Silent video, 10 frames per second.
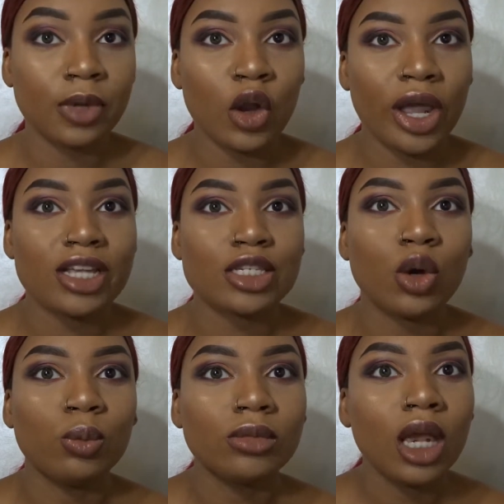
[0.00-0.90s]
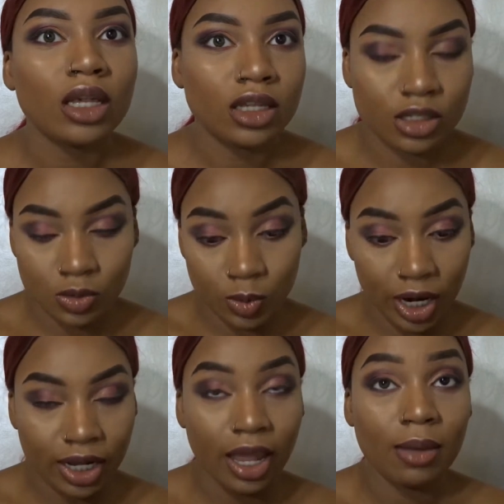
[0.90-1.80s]
Okay, so this is what
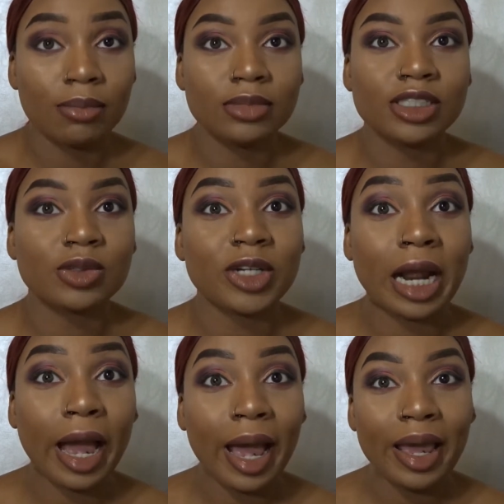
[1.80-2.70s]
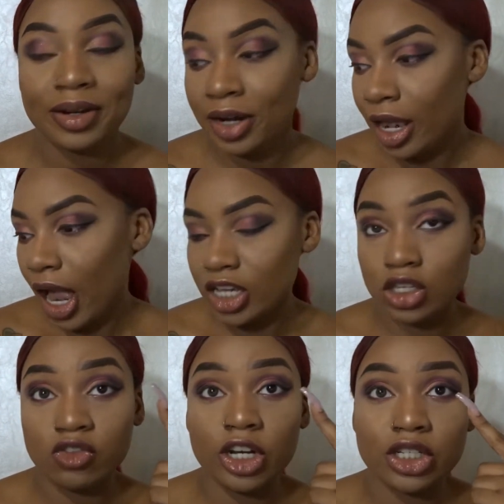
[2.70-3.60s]
I got. I
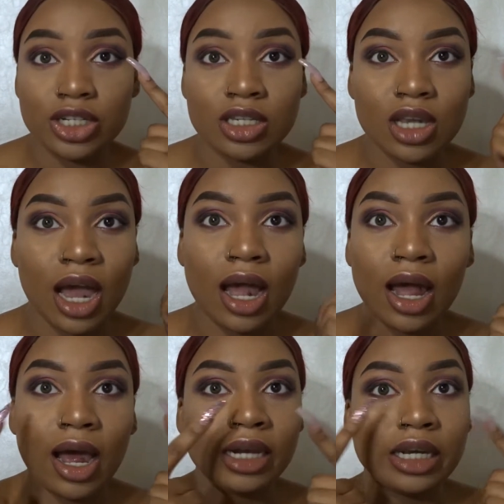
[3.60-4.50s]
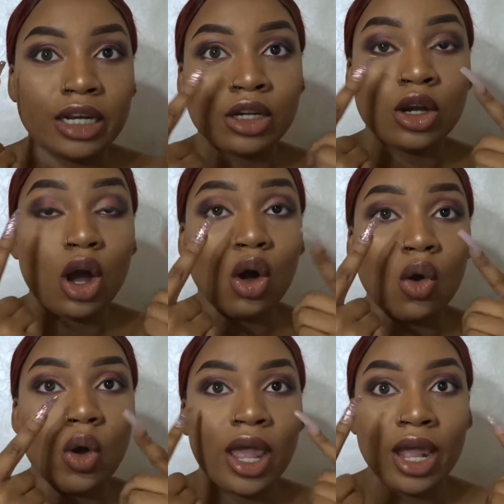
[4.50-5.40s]
just finished this eye. I did
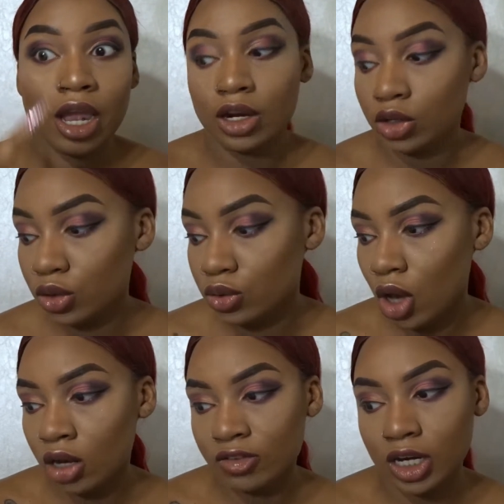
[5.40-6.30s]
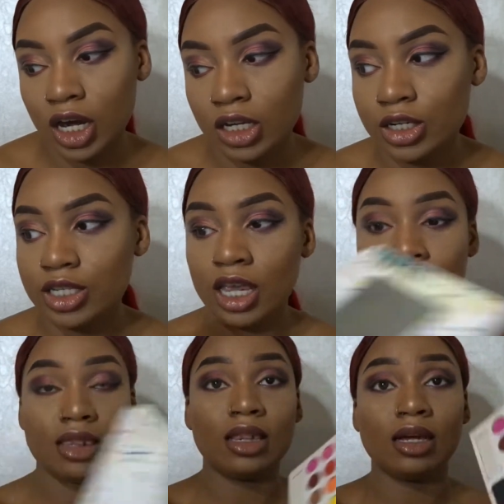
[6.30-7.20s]
go and use all of the colors
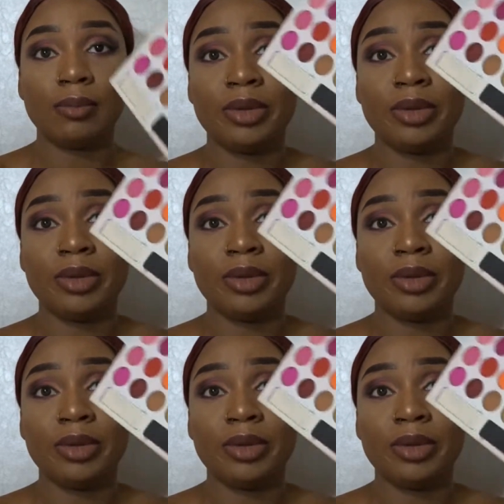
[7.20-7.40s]
in the